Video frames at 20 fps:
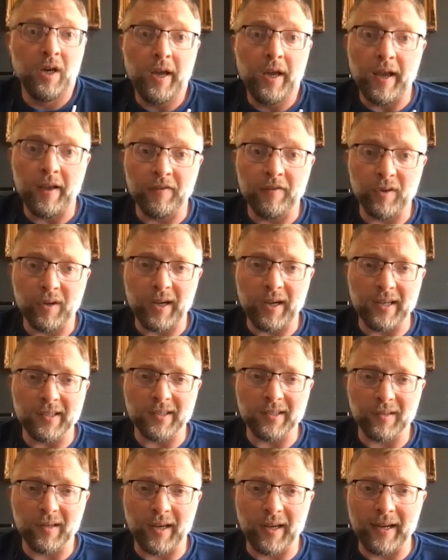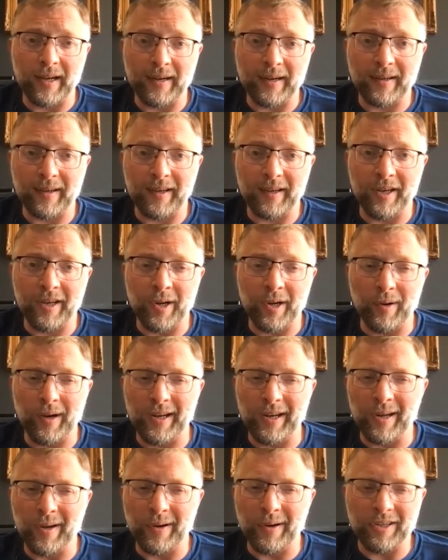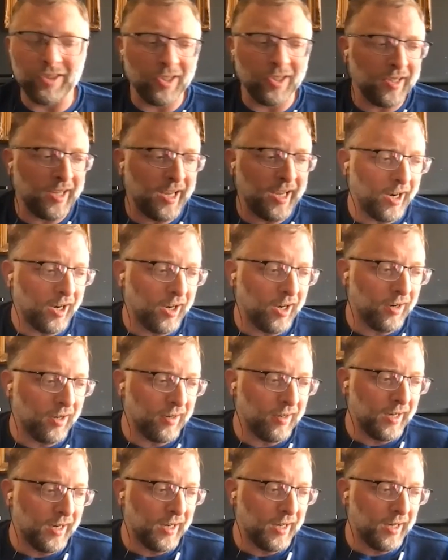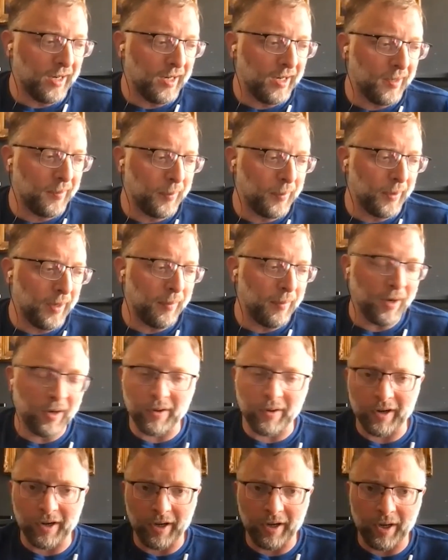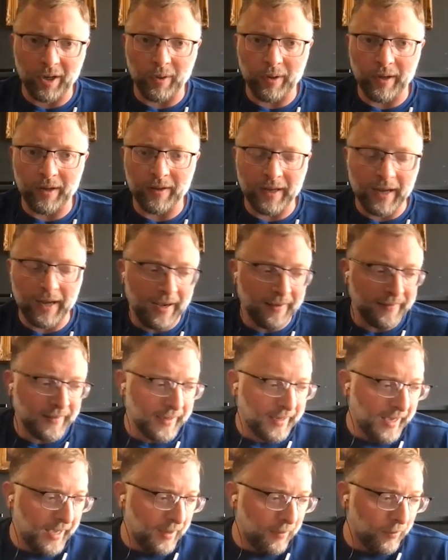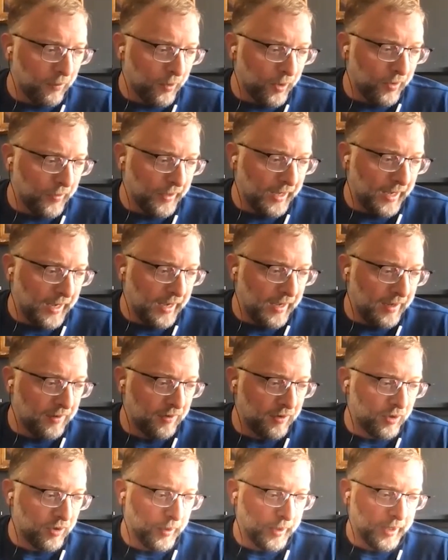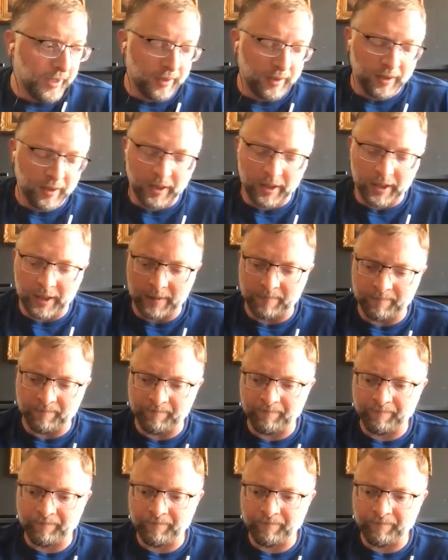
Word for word: And so guys are like, you know, I know I should care, uh, uh, but I'm not going to go. And the guys that get really into it, um,